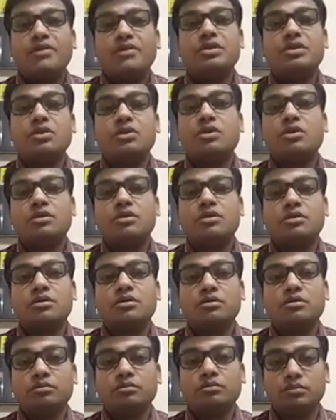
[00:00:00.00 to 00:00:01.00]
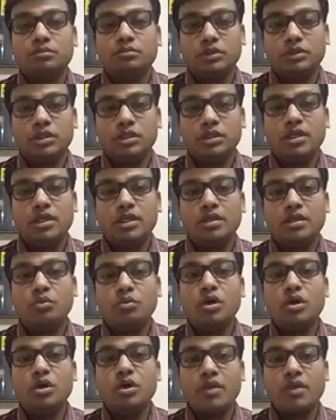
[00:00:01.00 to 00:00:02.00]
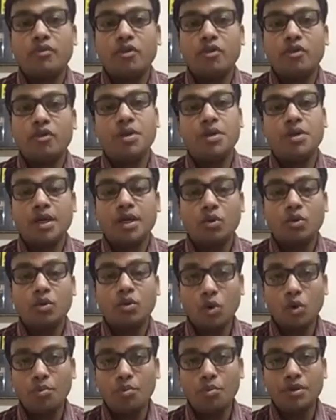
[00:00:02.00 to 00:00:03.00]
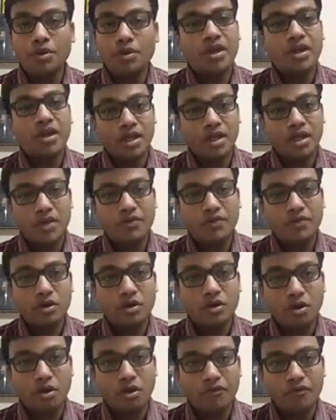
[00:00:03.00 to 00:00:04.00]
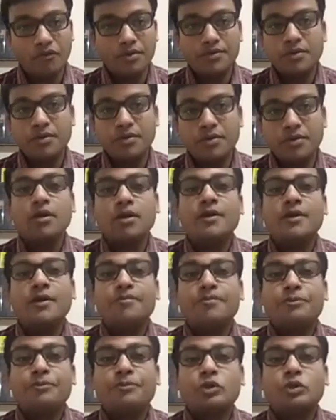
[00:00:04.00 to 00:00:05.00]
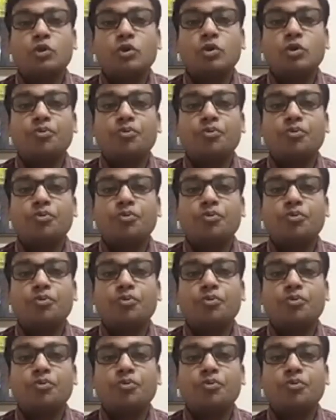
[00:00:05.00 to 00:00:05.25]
have a secure work environment at home if I can have it at office. So